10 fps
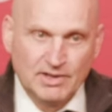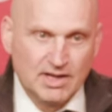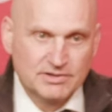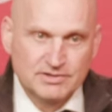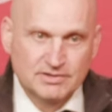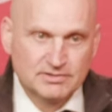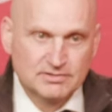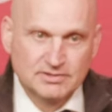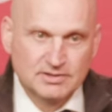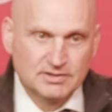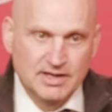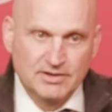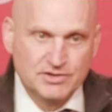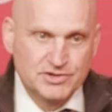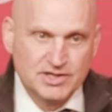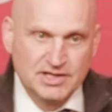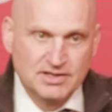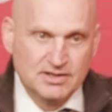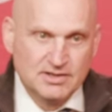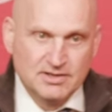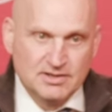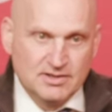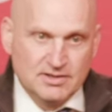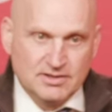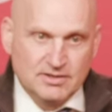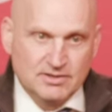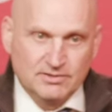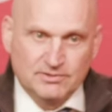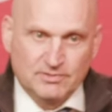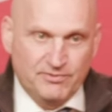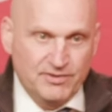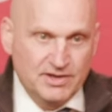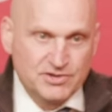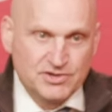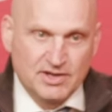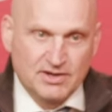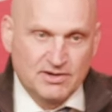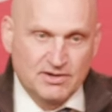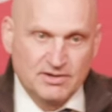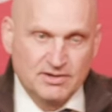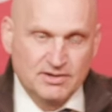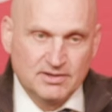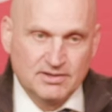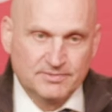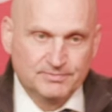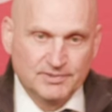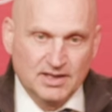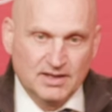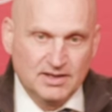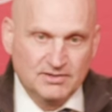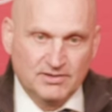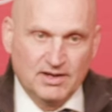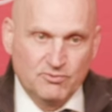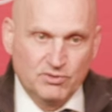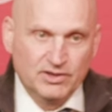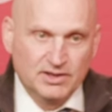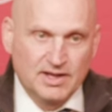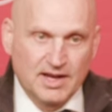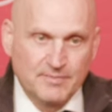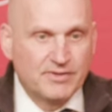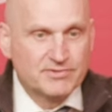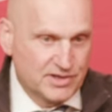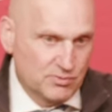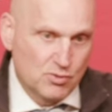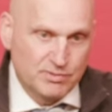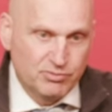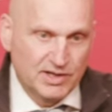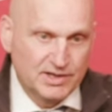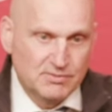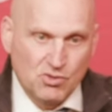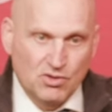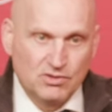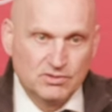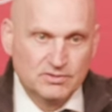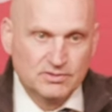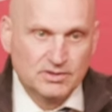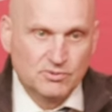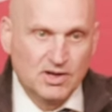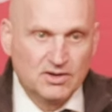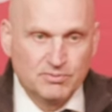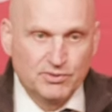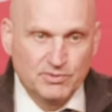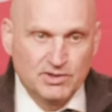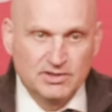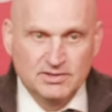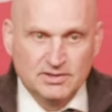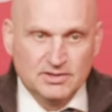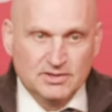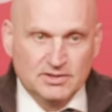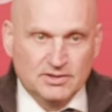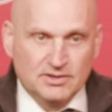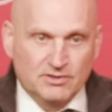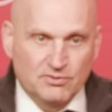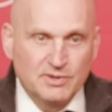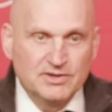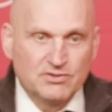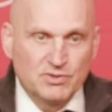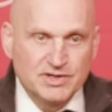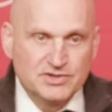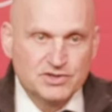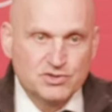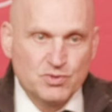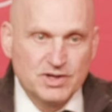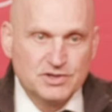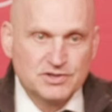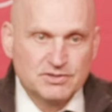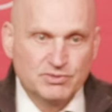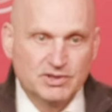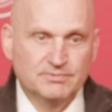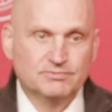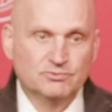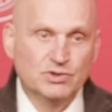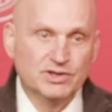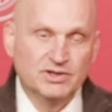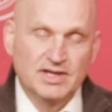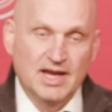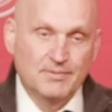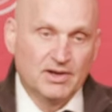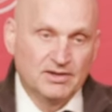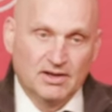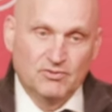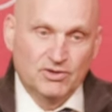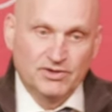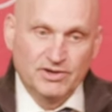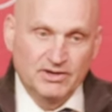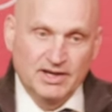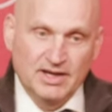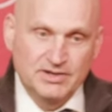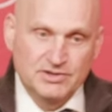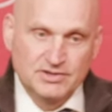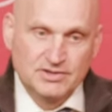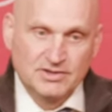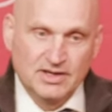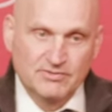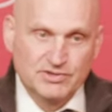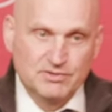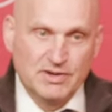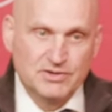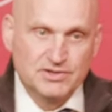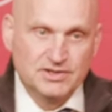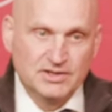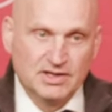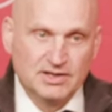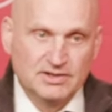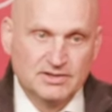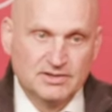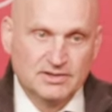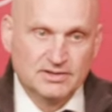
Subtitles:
Been excellent. Energy, some finish there. He's had a really good camp. Obviously, he won't be playing tomorrow. We're not going to put him in a 3-3 situation, but really good camp. All of our young guys gave us some energy tonight.